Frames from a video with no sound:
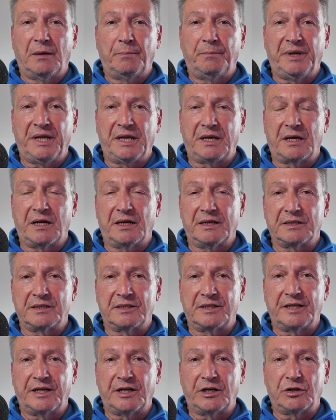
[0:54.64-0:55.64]

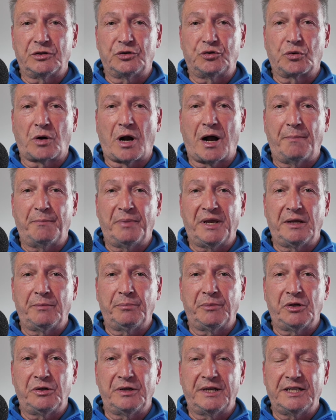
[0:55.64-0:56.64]
because they're dropping
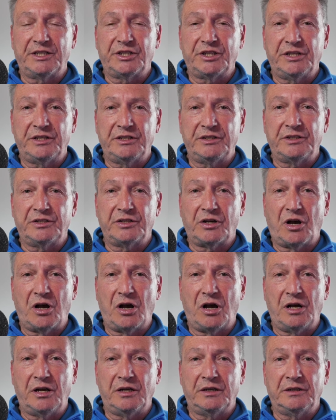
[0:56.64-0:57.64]
munitions
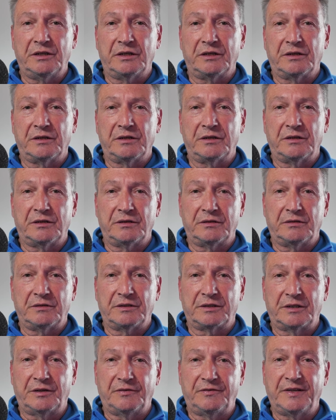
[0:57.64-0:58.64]
on
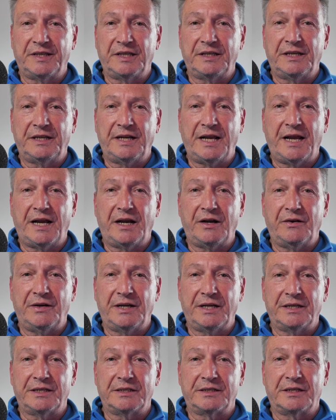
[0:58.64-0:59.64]
civilian
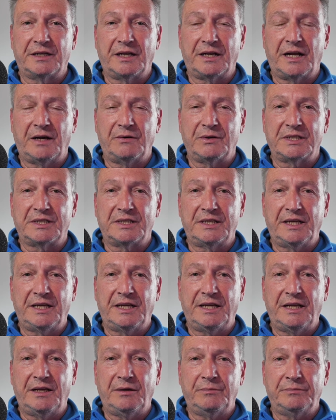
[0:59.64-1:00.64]
areas. And I was
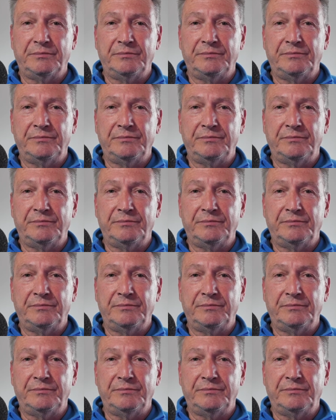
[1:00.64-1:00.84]
thinking,